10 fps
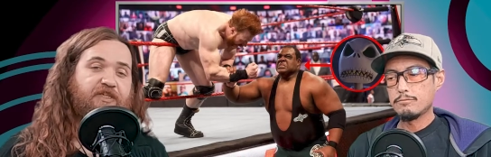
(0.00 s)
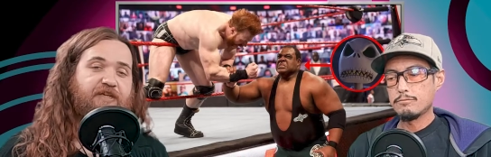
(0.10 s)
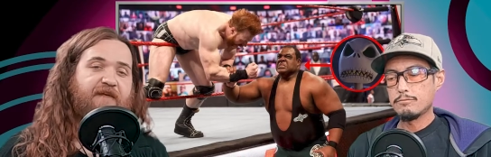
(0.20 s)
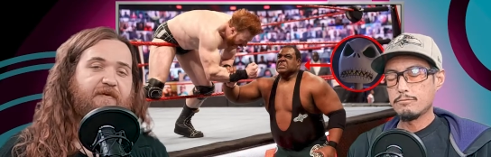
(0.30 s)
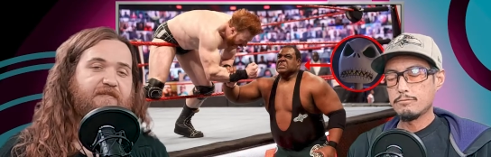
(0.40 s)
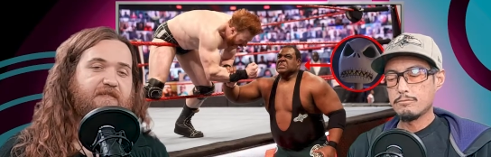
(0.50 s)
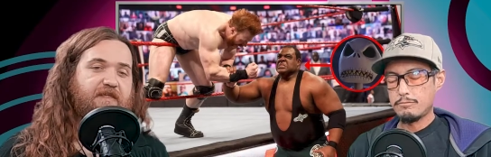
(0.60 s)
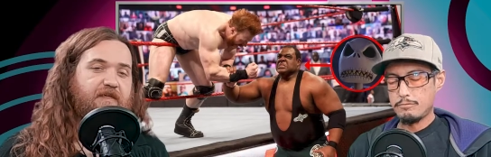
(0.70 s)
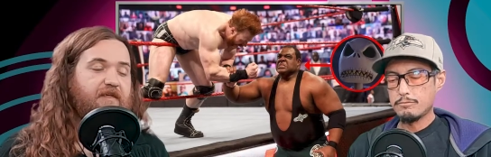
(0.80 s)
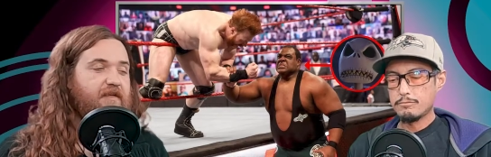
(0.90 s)
Speaker 1: and Sheamus.
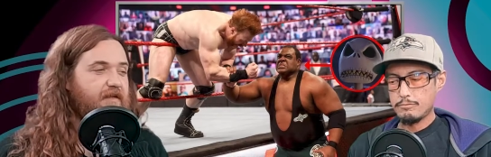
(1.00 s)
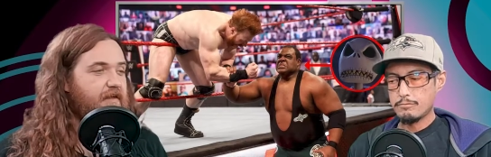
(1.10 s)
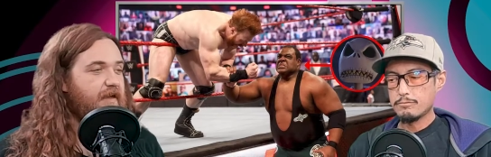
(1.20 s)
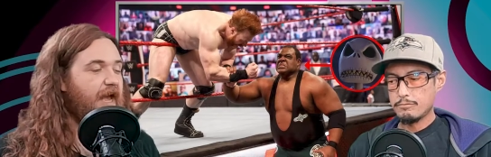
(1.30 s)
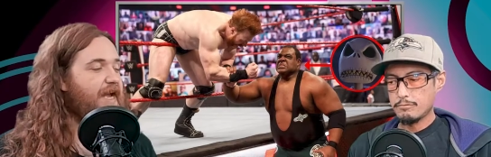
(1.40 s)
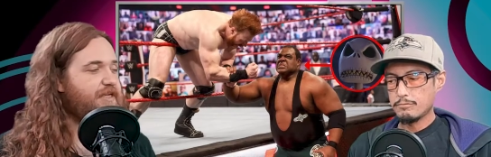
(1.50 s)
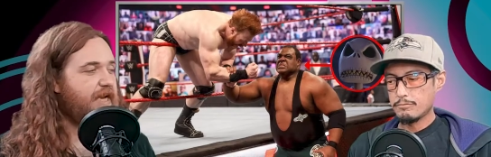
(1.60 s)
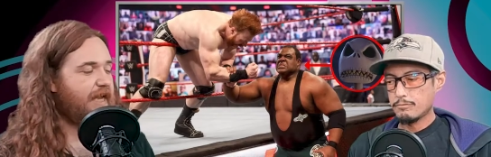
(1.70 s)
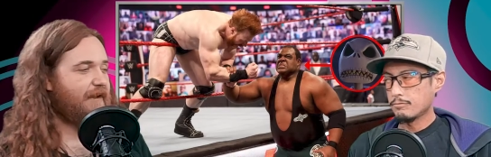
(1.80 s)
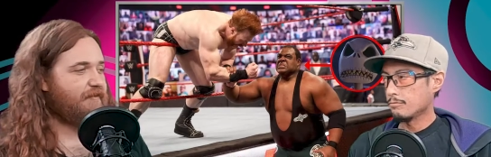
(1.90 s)

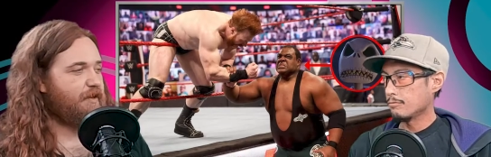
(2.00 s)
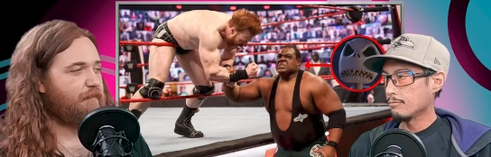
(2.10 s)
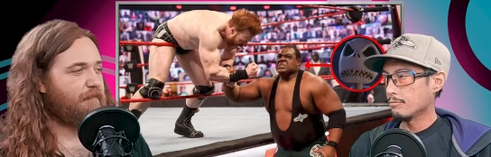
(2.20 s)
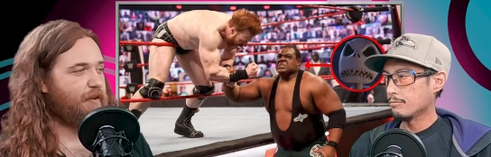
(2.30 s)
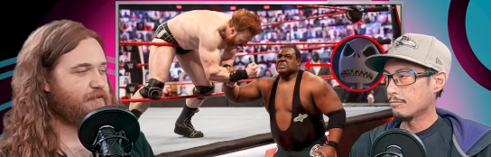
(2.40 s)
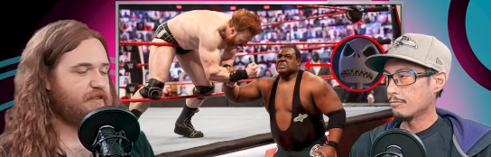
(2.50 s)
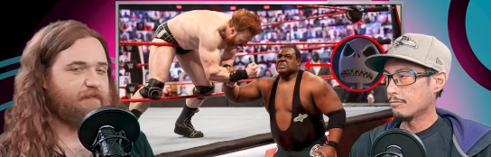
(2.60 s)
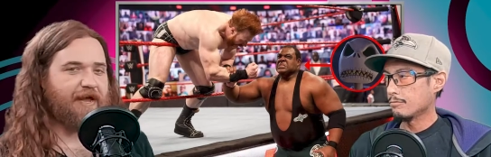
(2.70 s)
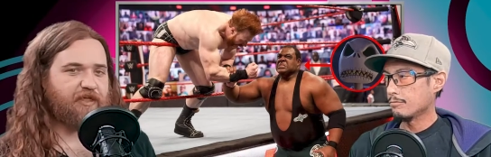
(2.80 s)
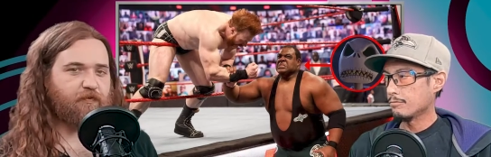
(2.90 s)
AJ kind of, you know, proposed this
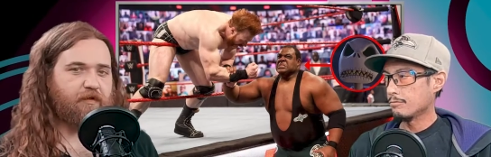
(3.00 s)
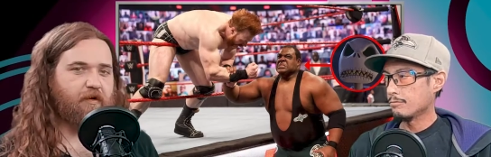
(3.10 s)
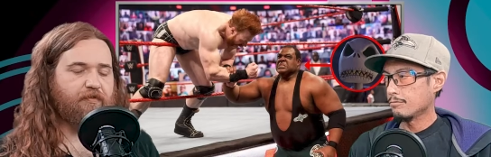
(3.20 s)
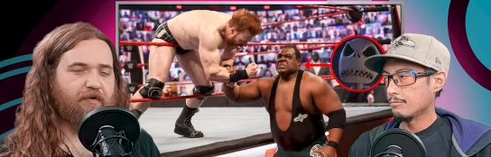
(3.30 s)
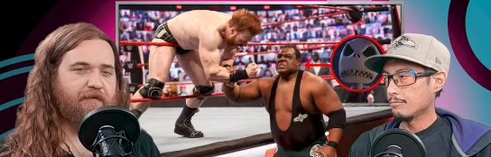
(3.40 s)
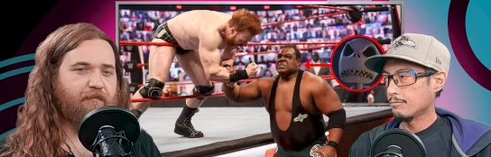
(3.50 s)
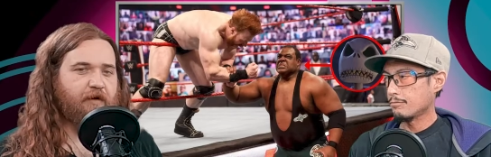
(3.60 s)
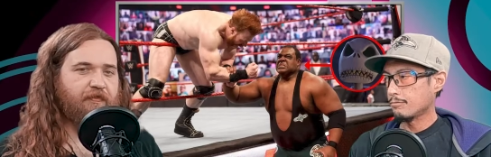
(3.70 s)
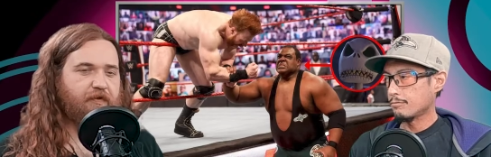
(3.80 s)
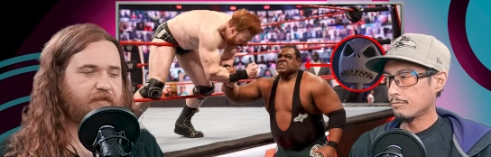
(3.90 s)
match when all three men were
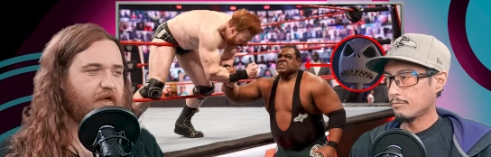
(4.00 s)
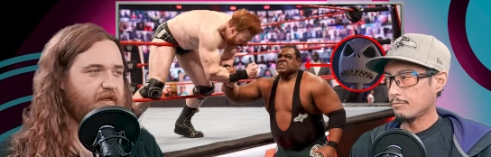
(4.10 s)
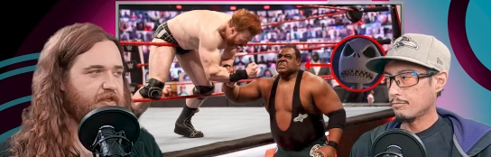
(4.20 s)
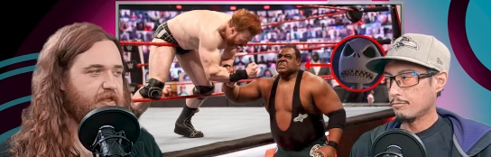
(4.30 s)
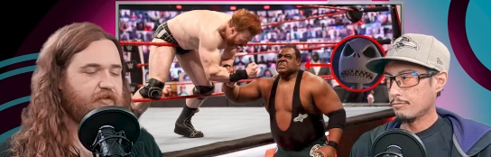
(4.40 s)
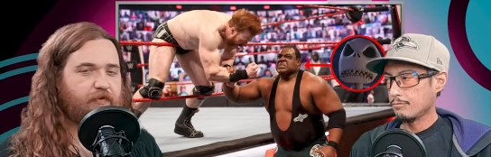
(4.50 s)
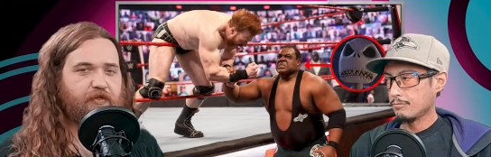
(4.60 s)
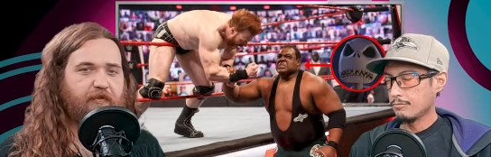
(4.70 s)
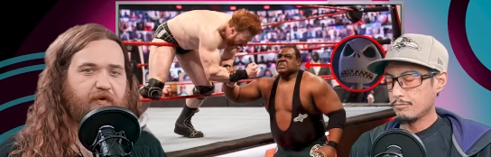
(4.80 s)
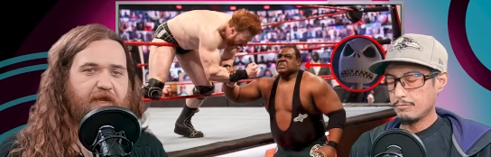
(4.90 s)
out there talking shit to each
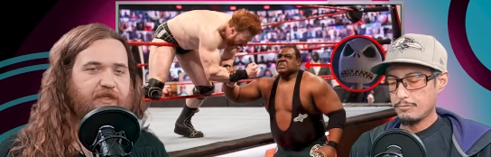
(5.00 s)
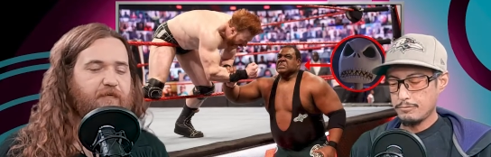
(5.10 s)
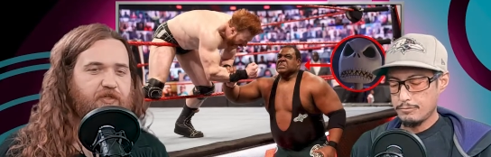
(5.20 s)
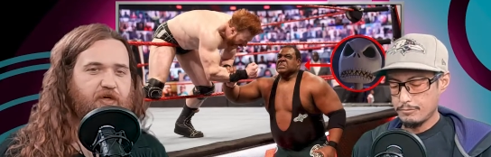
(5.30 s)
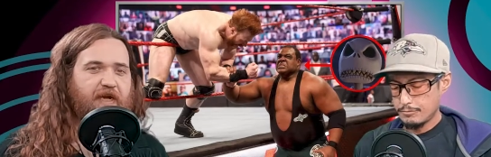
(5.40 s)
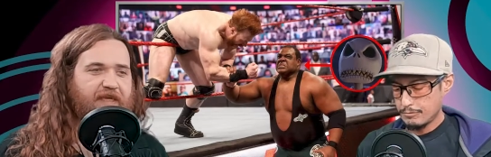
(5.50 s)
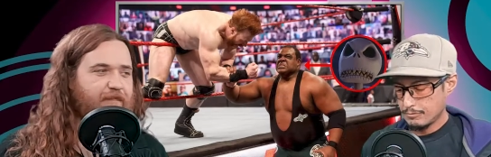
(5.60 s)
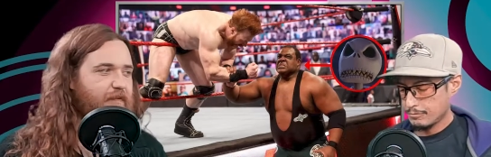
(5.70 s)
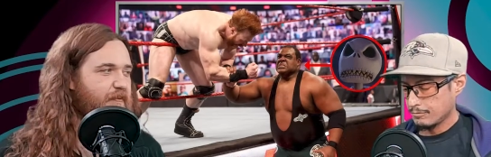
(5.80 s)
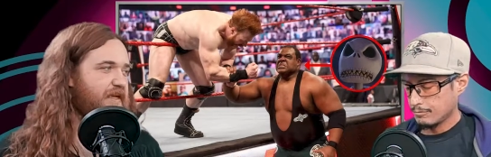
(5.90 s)
other and AJ was trying to
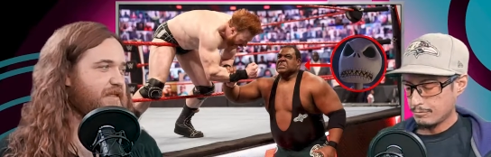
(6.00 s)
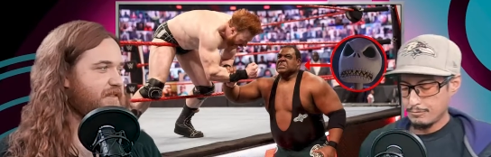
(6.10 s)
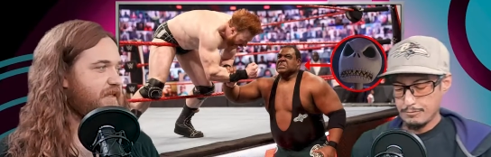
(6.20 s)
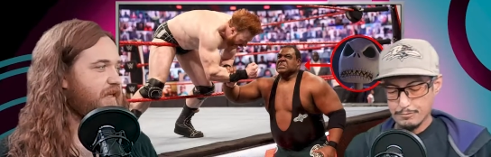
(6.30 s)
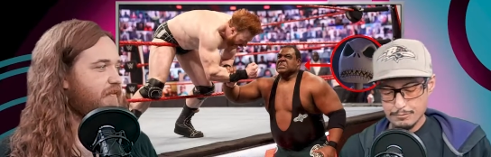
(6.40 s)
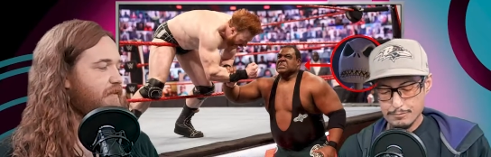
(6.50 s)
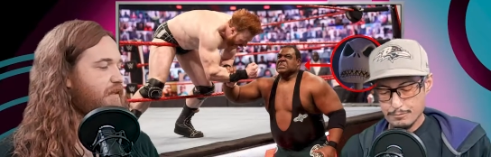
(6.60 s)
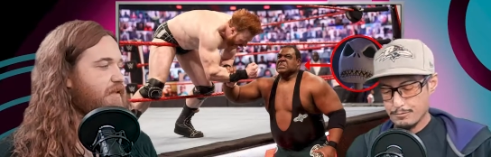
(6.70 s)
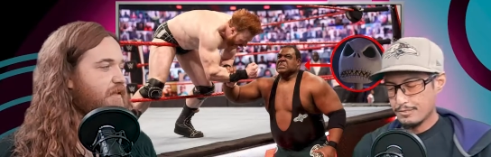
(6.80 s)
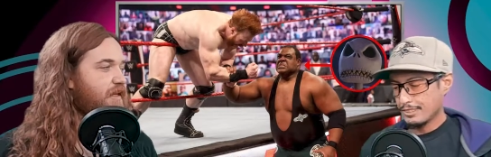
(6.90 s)
keep
Speaker 2: the peace, you know
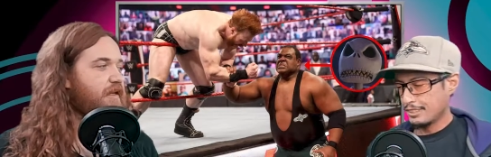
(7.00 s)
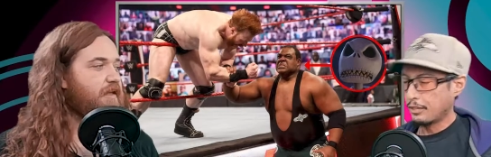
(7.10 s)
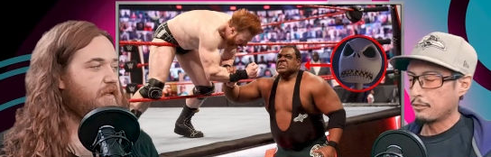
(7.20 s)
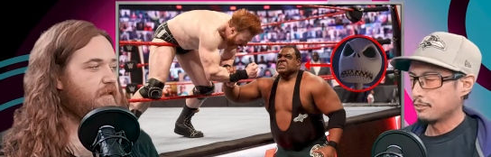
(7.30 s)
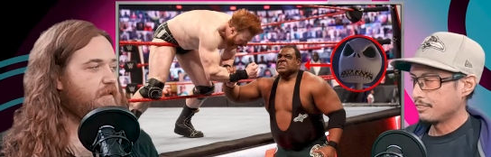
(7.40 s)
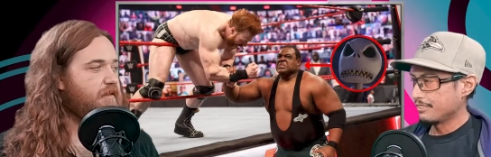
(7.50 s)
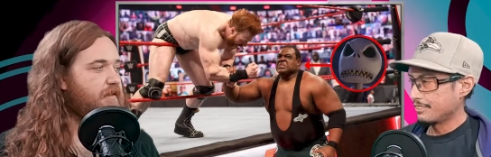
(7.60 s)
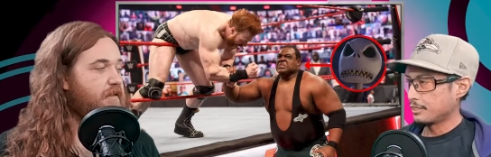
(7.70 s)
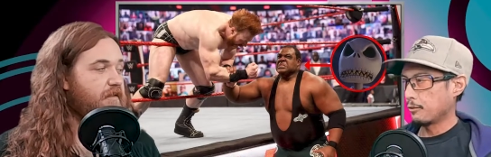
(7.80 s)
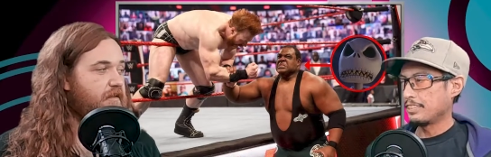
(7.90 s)

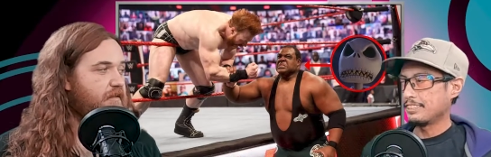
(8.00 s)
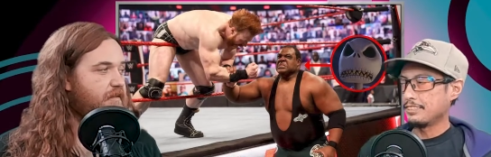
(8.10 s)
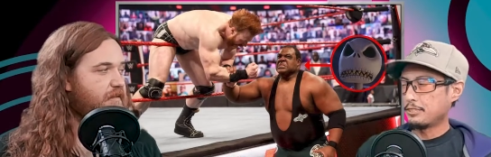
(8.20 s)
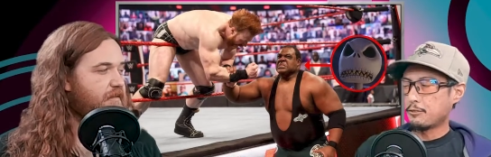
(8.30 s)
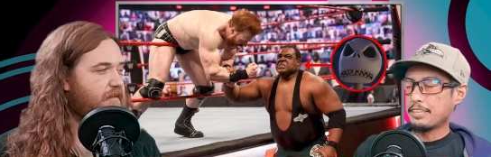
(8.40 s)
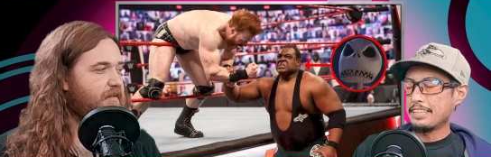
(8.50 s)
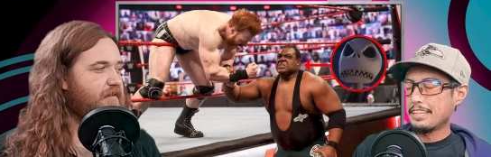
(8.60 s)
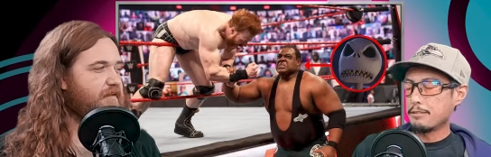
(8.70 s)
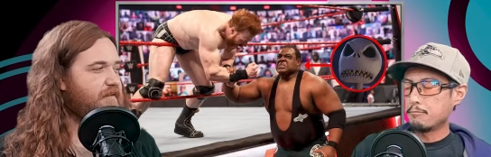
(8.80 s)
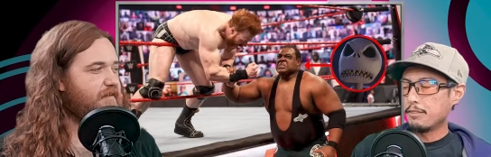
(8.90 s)
so he so he
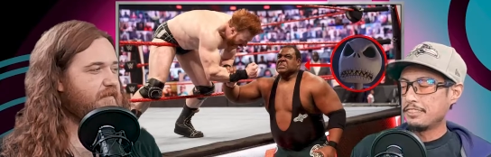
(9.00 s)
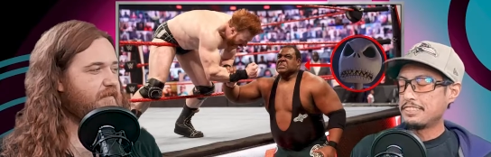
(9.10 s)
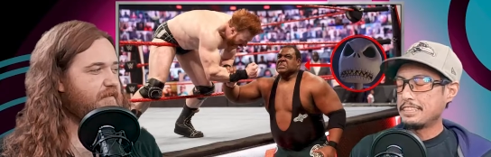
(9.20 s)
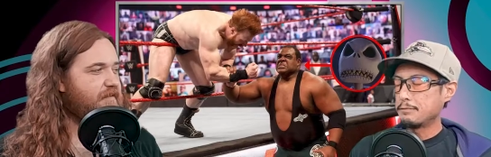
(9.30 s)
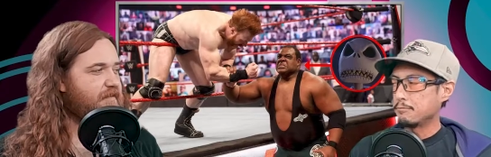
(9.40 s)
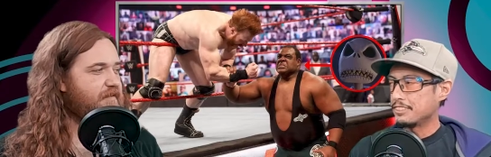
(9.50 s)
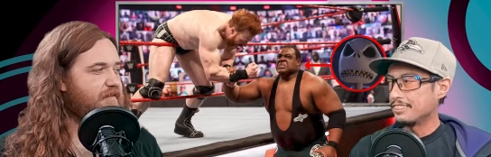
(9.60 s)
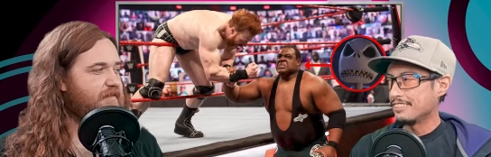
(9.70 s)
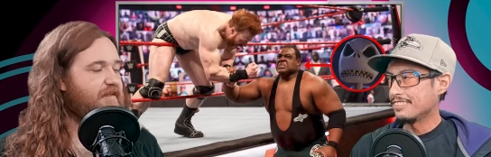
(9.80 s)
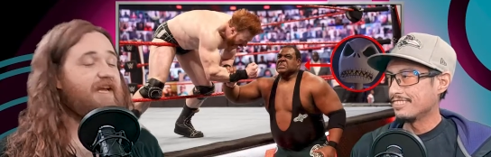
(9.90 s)
uh, seems.
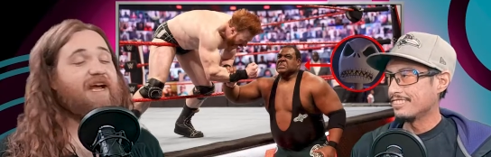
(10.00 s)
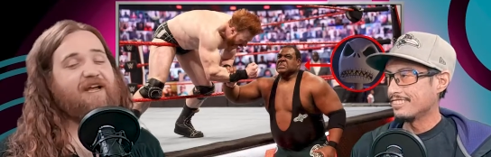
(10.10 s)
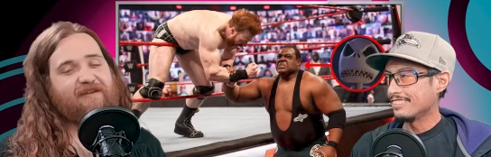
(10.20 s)
Yeah,